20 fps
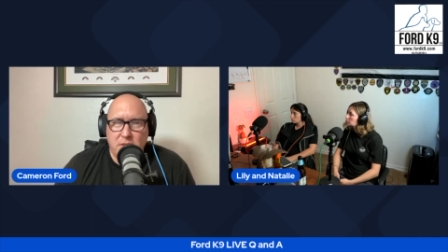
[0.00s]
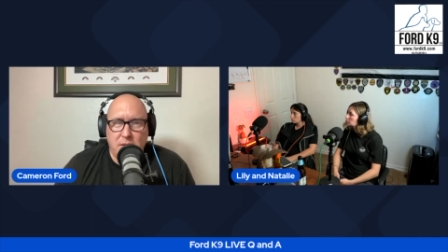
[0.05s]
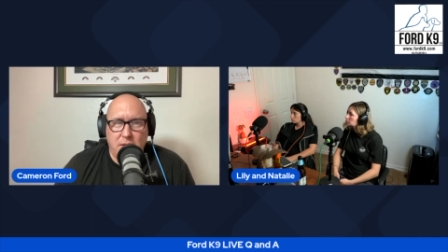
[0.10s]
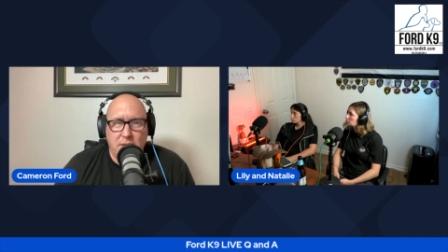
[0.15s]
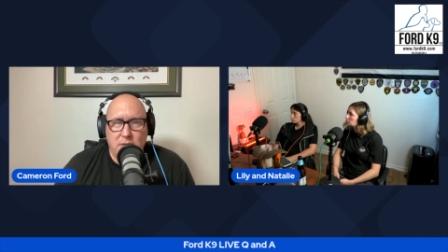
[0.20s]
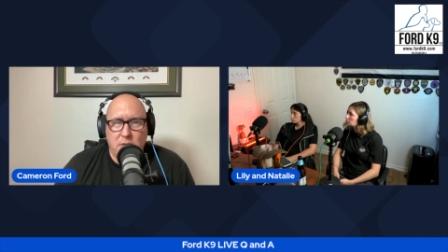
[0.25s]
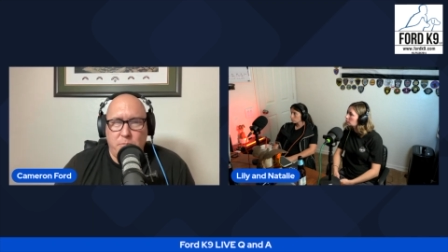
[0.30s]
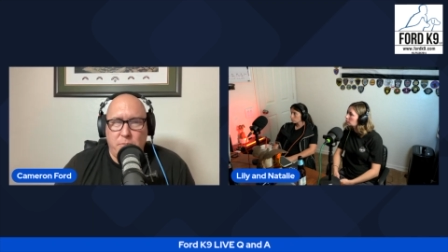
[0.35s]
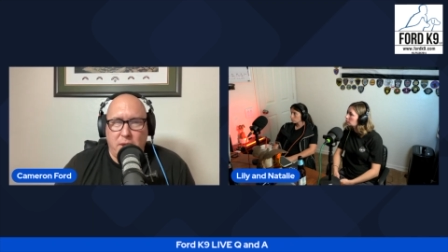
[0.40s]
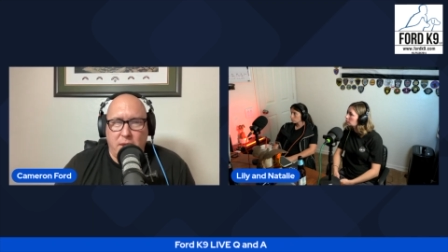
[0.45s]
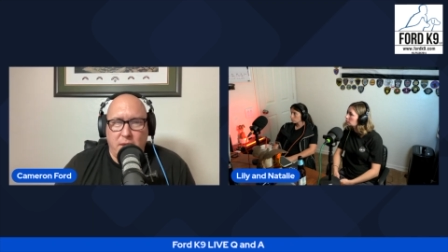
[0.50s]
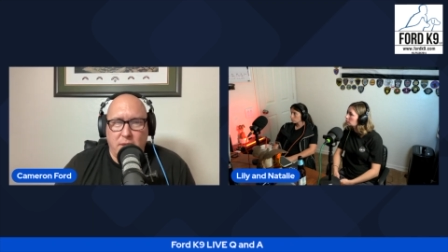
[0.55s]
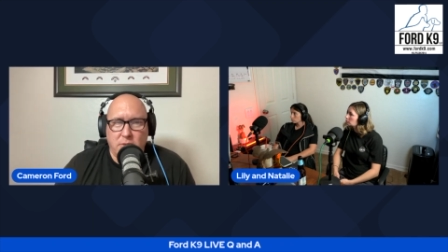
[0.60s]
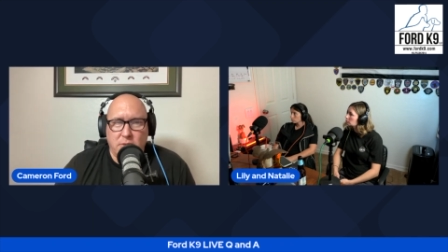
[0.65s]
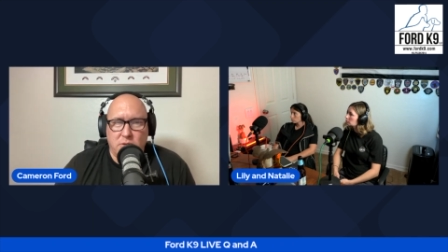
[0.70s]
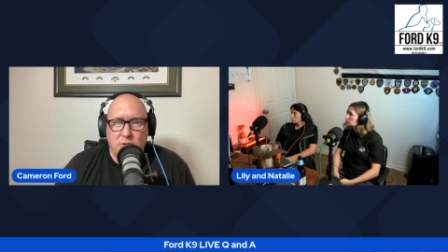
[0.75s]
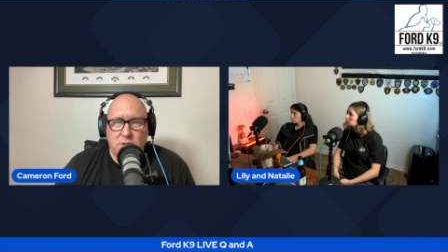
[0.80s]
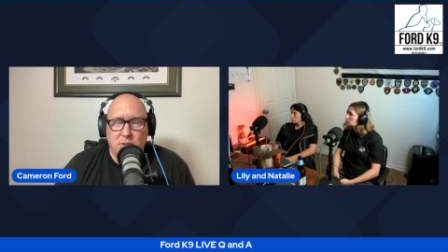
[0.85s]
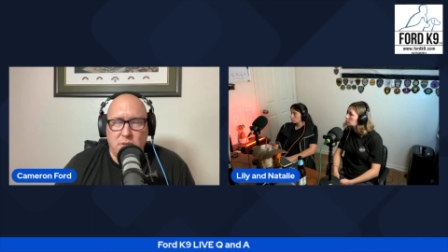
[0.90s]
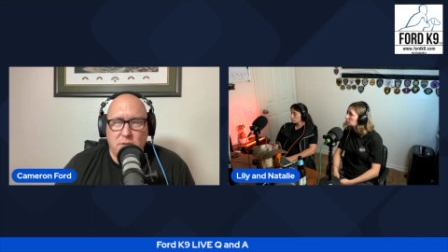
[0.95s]
It
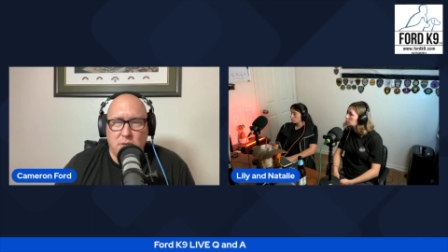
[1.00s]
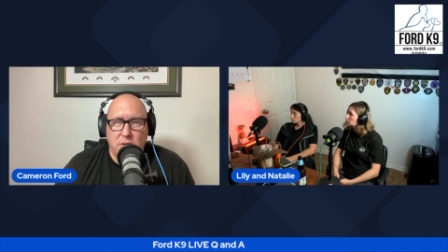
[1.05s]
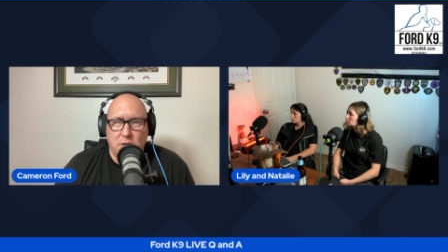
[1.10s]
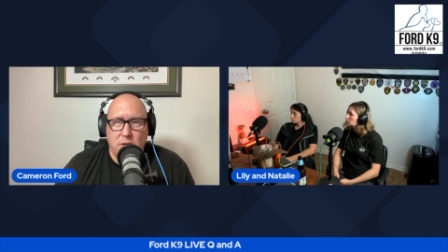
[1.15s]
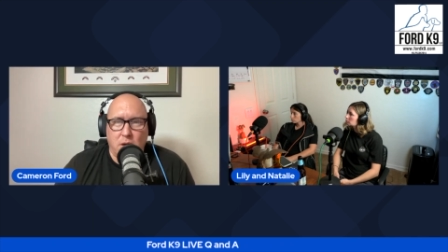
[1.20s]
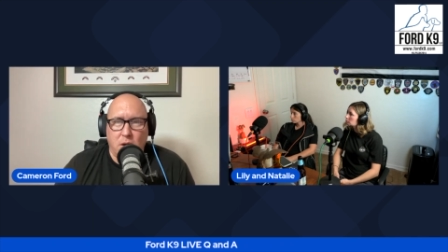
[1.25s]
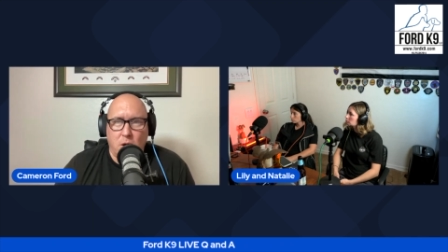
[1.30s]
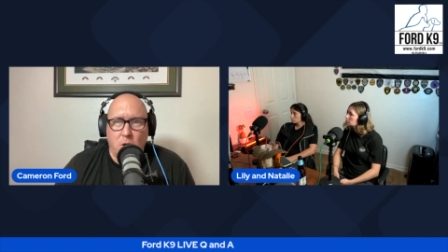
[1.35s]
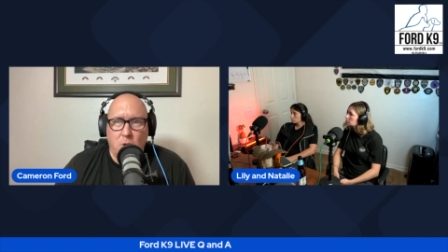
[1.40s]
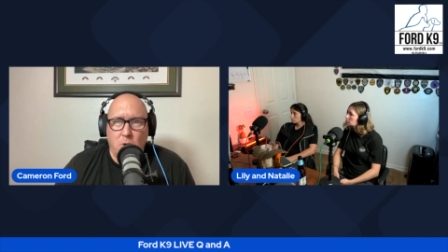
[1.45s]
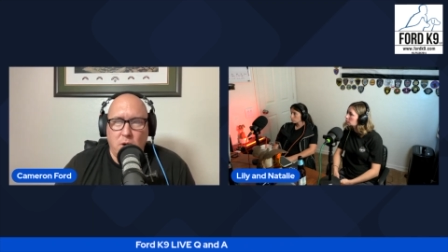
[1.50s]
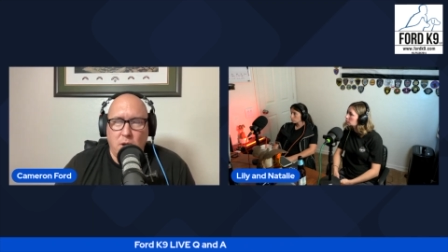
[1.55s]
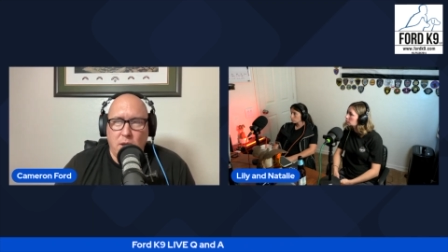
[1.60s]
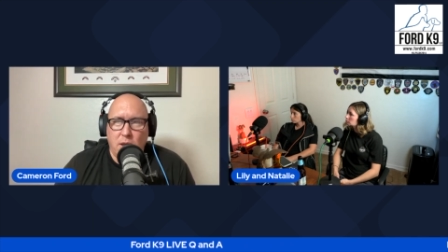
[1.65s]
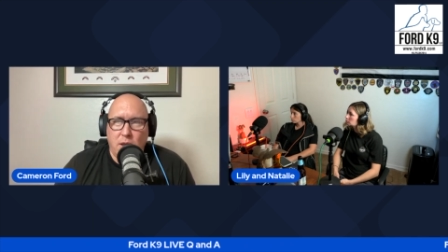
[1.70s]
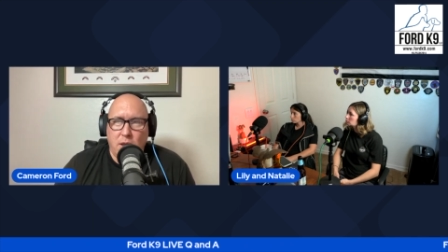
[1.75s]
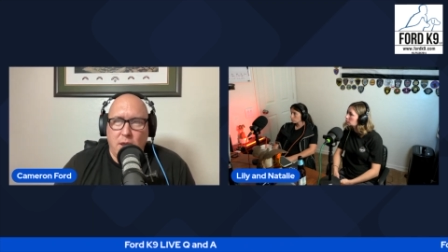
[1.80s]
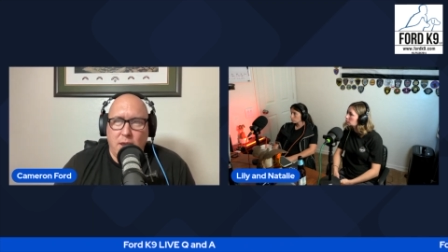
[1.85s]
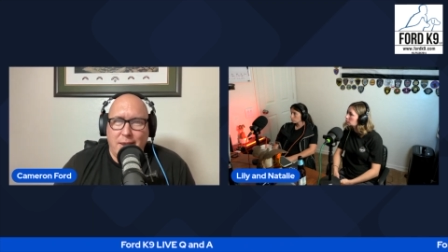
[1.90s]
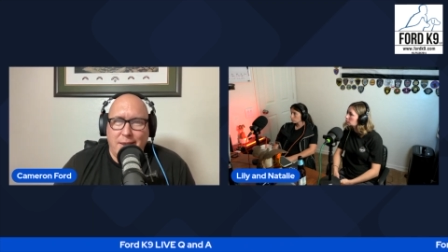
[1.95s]
depends.
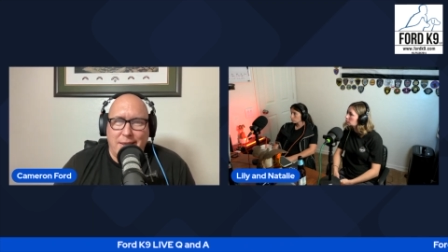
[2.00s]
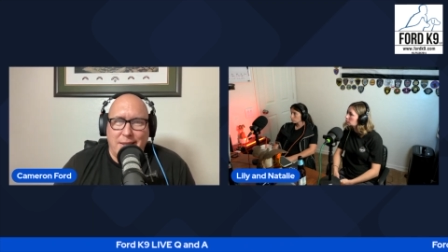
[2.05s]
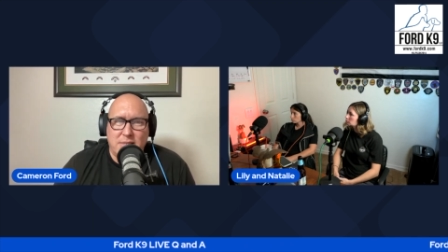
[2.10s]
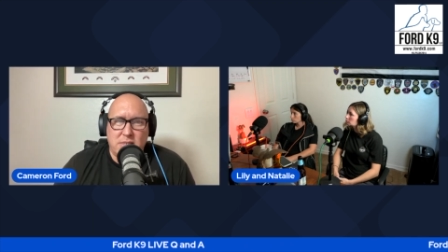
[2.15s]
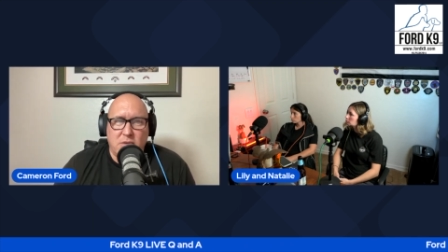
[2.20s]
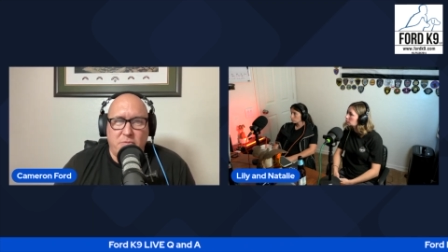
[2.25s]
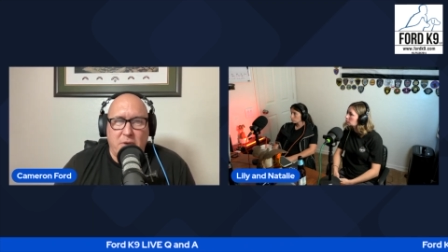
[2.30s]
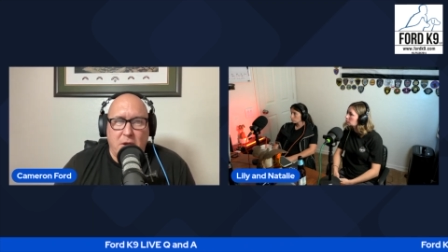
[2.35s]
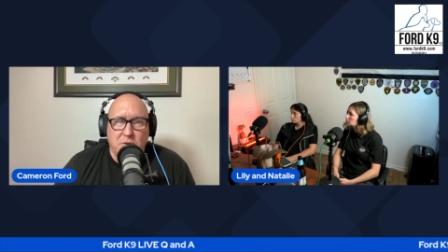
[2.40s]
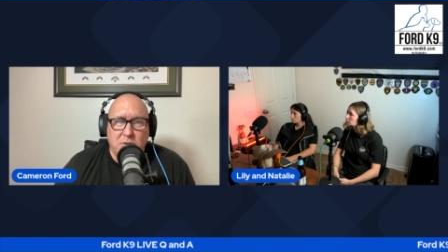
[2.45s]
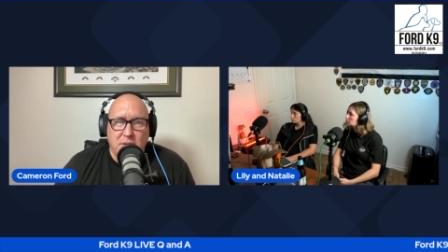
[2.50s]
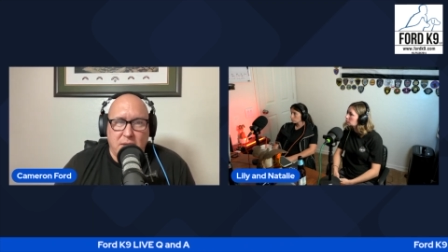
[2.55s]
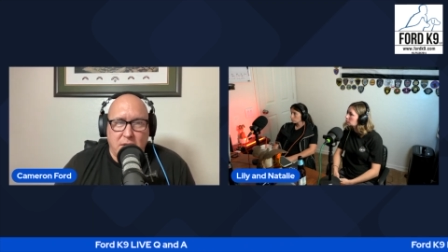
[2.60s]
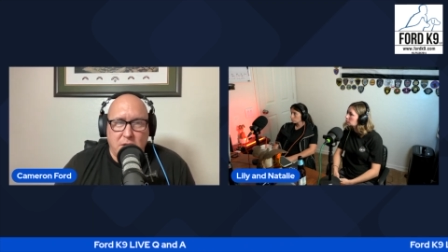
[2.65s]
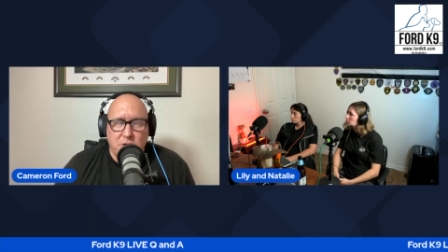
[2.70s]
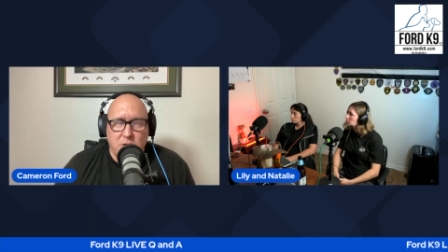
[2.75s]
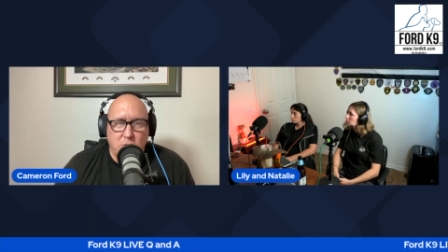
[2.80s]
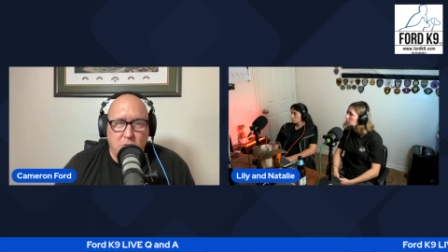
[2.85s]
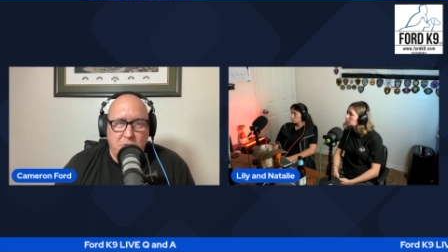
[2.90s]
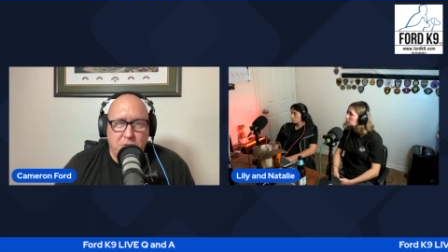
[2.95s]
It's a
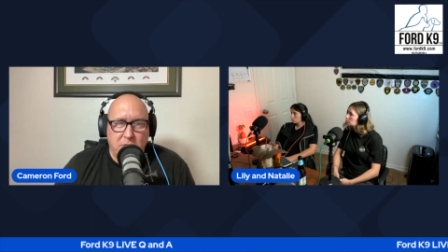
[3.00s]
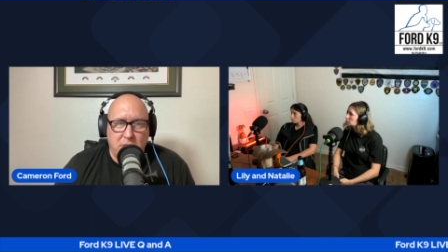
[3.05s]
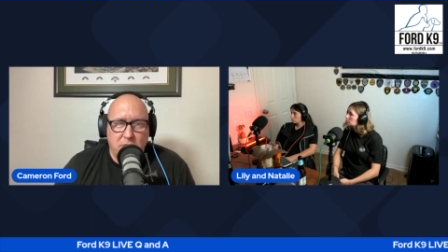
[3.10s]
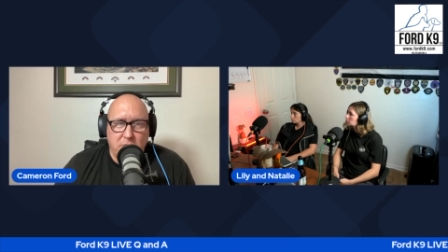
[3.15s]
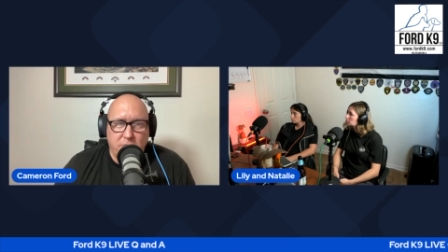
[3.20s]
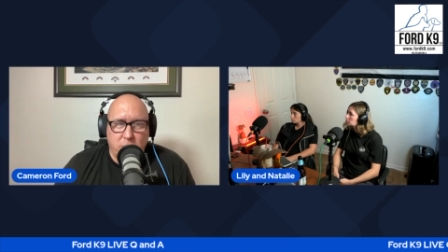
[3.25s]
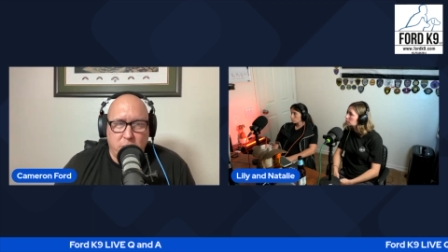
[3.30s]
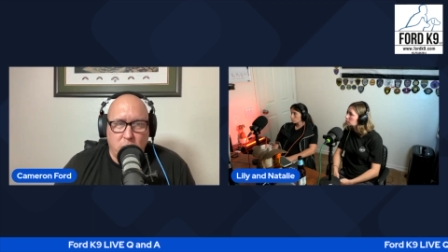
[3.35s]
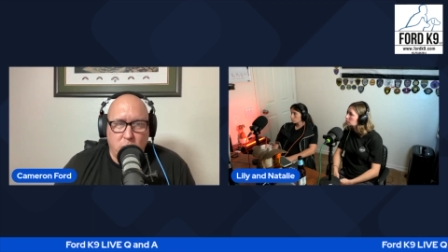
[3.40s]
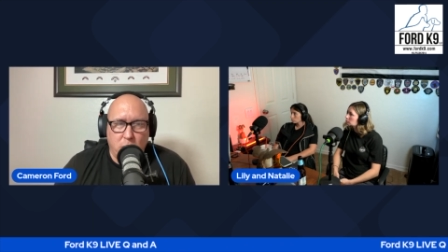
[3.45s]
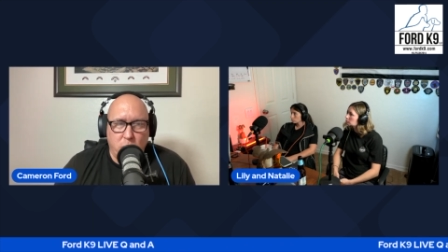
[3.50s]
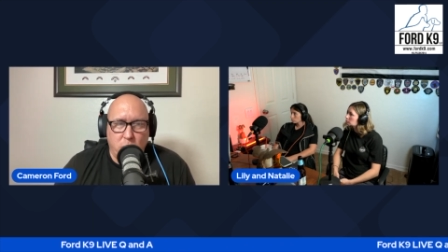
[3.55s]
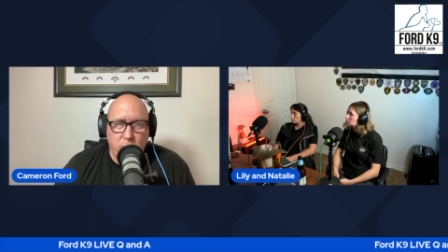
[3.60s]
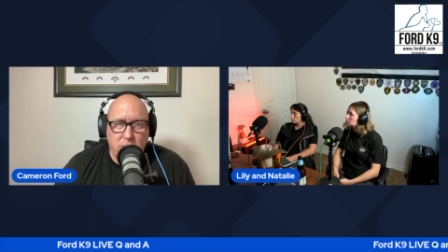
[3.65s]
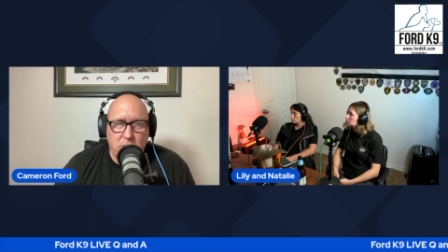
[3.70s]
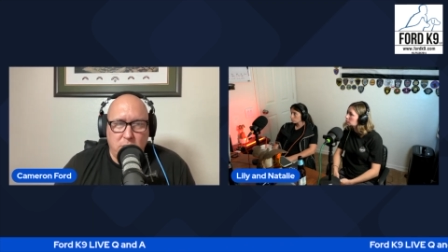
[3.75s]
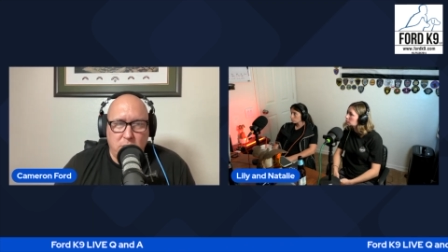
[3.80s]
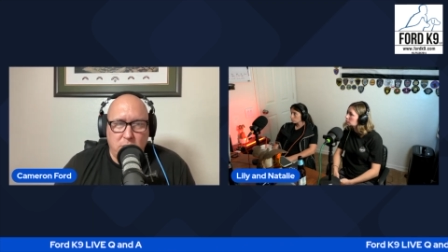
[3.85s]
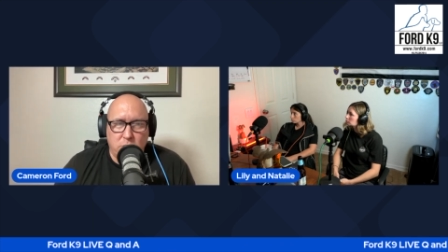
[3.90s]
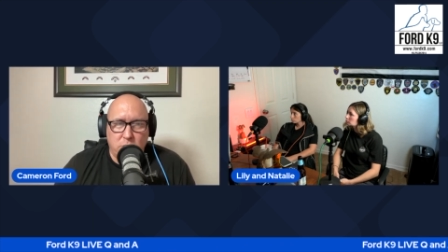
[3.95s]
foundational thing for
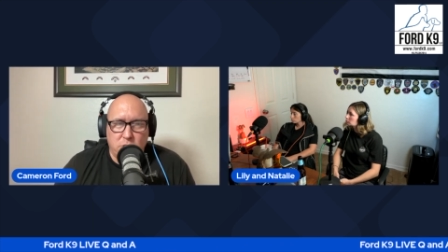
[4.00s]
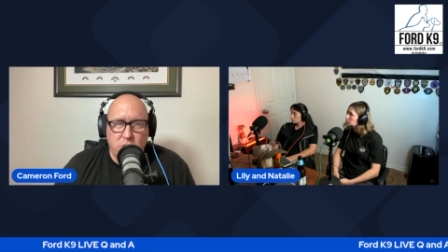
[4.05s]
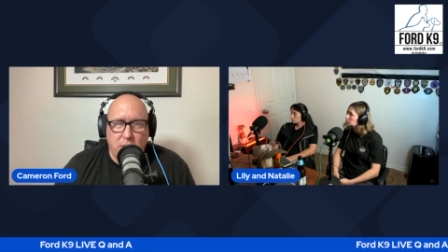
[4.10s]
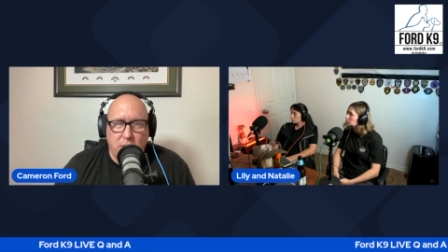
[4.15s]
what we do in